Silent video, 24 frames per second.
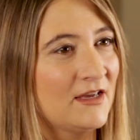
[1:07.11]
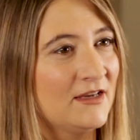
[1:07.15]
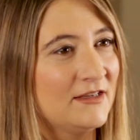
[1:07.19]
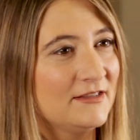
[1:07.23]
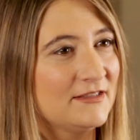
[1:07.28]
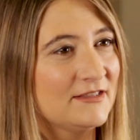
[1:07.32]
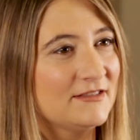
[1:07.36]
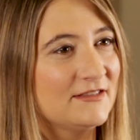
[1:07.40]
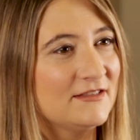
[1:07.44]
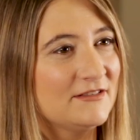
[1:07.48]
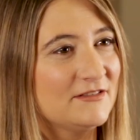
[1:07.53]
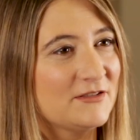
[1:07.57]

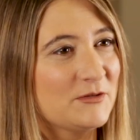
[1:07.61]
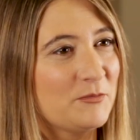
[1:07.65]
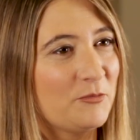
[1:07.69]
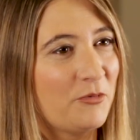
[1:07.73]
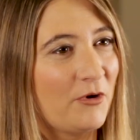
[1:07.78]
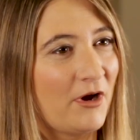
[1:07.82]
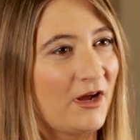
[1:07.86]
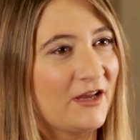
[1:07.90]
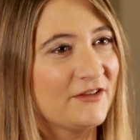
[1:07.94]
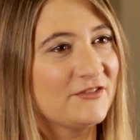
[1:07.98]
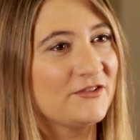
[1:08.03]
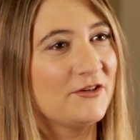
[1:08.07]
Does it
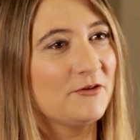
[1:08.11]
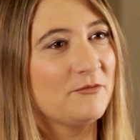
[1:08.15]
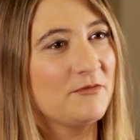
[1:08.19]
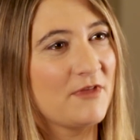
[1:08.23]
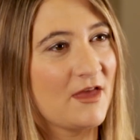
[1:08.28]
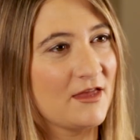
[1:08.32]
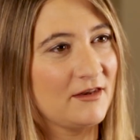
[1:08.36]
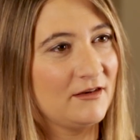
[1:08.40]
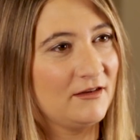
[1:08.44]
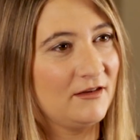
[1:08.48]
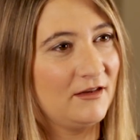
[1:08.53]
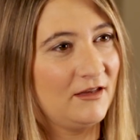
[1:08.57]
surprise you
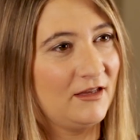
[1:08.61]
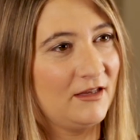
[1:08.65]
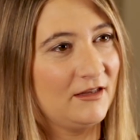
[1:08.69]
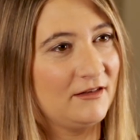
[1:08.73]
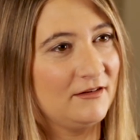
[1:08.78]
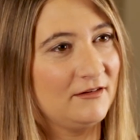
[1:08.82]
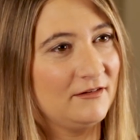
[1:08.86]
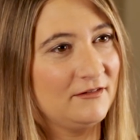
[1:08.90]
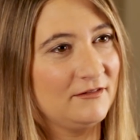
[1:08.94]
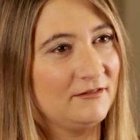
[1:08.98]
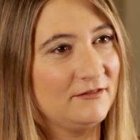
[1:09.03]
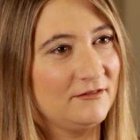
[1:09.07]
that
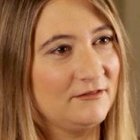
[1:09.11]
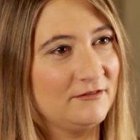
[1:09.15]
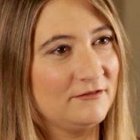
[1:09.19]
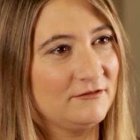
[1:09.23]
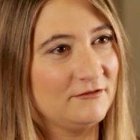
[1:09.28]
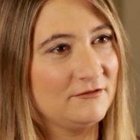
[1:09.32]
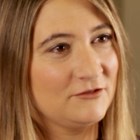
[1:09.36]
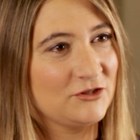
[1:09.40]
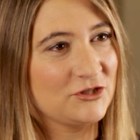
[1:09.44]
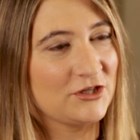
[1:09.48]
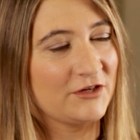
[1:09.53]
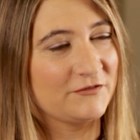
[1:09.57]
it
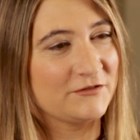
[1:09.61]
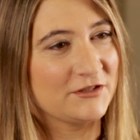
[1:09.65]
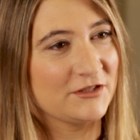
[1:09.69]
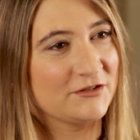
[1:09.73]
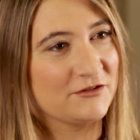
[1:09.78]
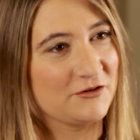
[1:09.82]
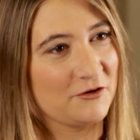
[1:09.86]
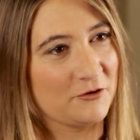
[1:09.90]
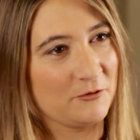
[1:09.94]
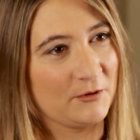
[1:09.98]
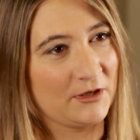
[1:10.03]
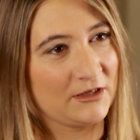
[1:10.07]
shifted
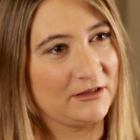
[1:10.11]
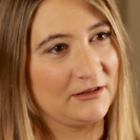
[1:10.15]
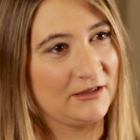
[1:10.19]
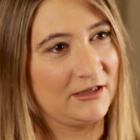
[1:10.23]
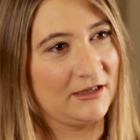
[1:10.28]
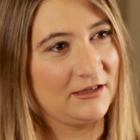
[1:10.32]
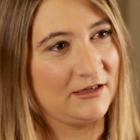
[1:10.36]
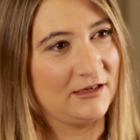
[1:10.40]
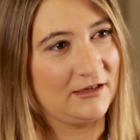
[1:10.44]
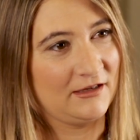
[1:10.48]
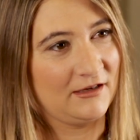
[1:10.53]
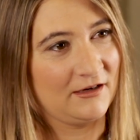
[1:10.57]
so quickly
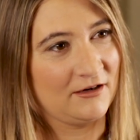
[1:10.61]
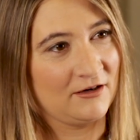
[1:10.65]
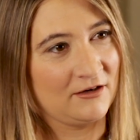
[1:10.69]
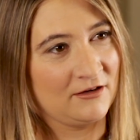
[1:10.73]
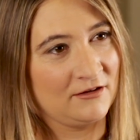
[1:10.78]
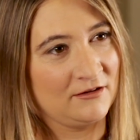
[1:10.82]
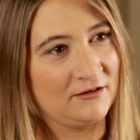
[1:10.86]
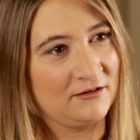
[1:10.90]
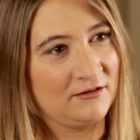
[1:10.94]
in a year?